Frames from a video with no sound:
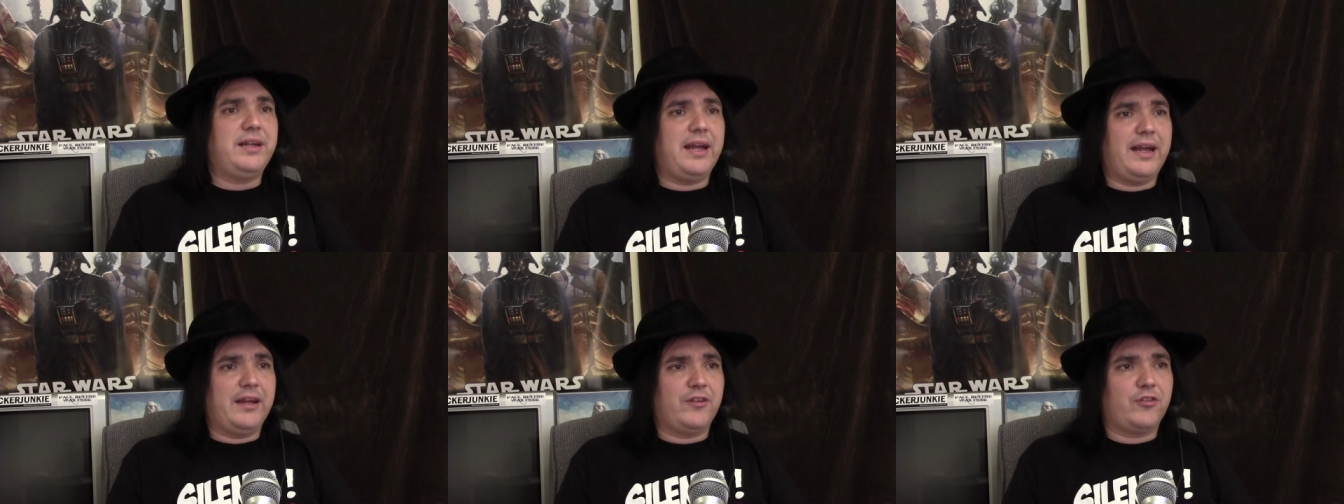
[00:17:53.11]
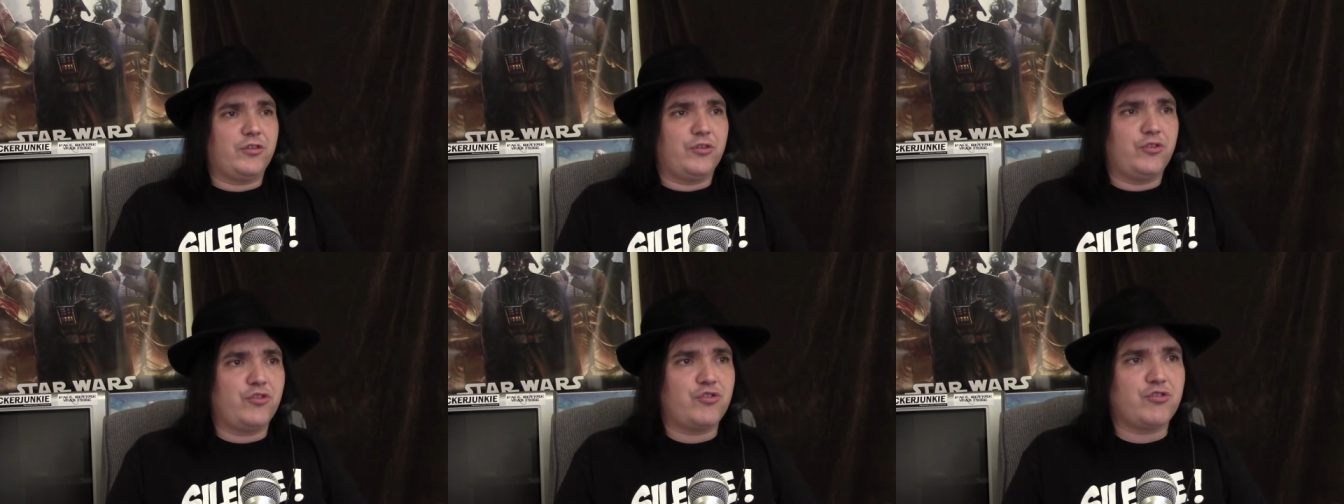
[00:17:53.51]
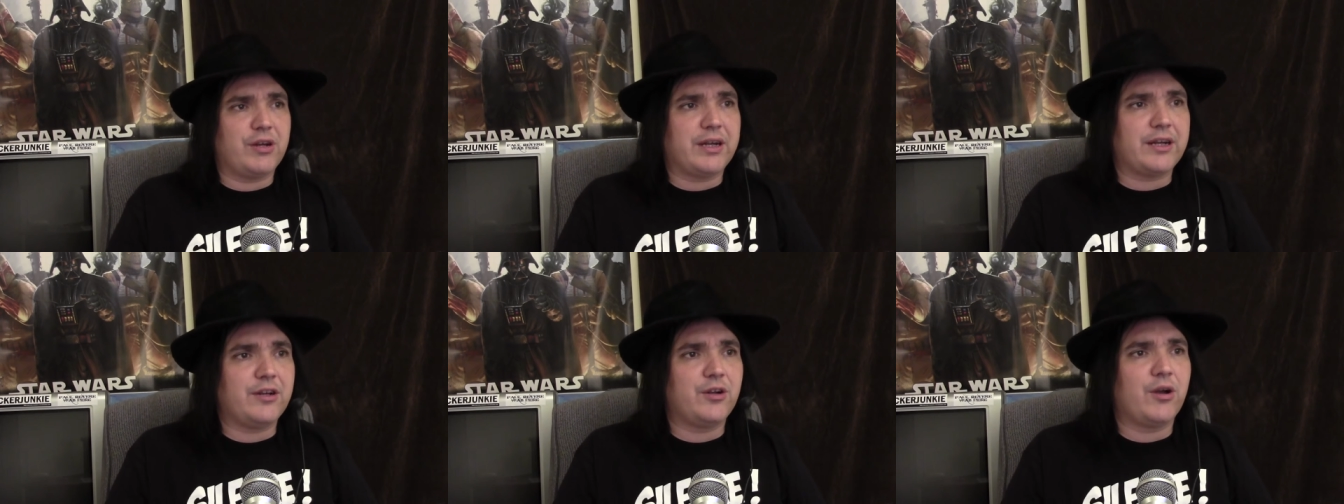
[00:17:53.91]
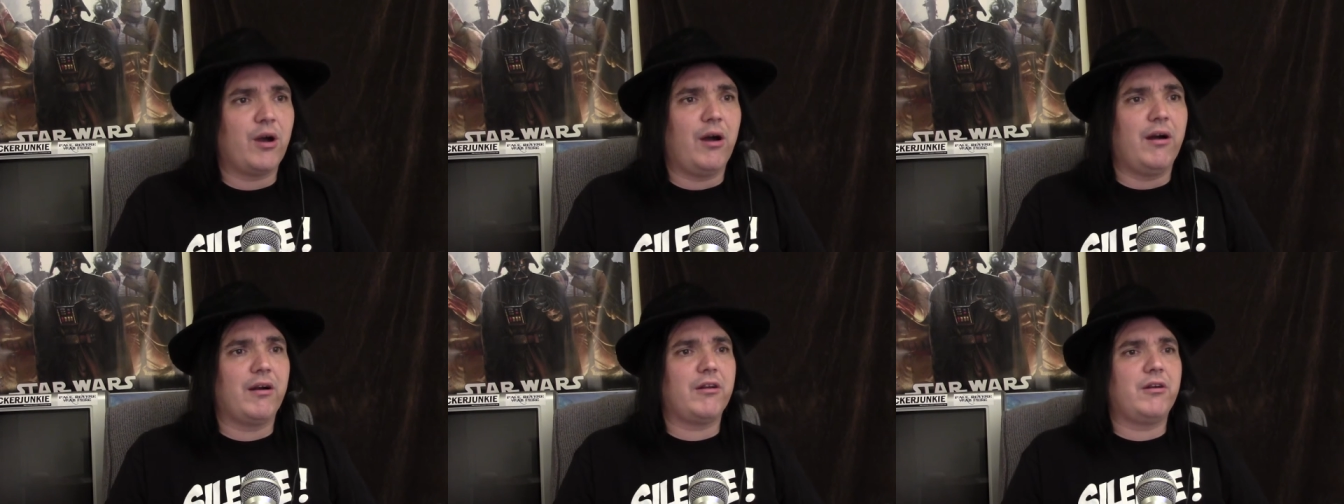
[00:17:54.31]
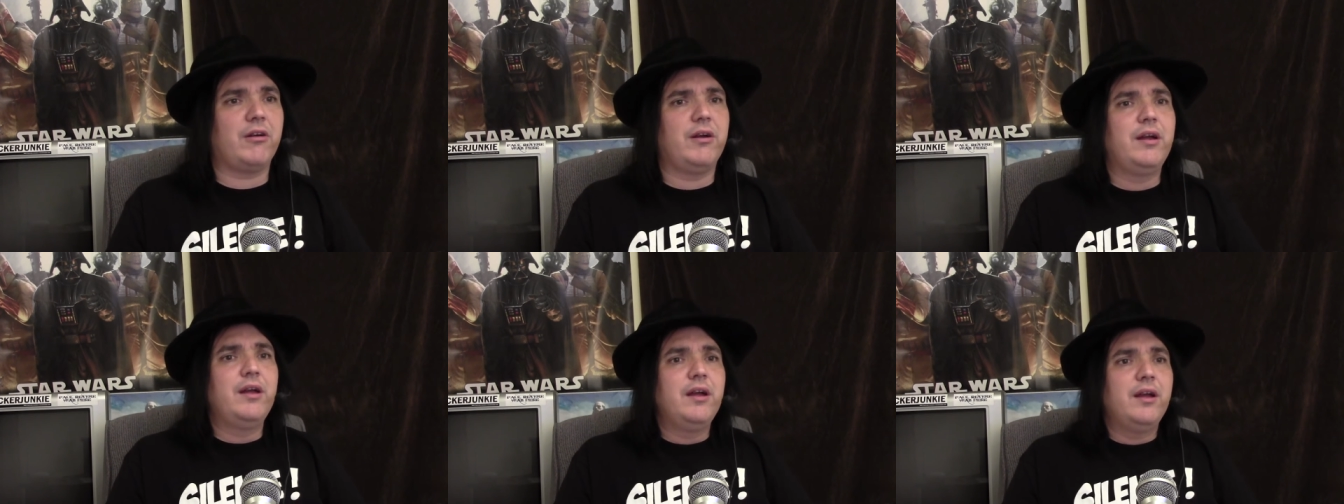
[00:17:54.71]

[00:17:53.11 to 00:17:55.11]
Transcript: cancer-stricken Carter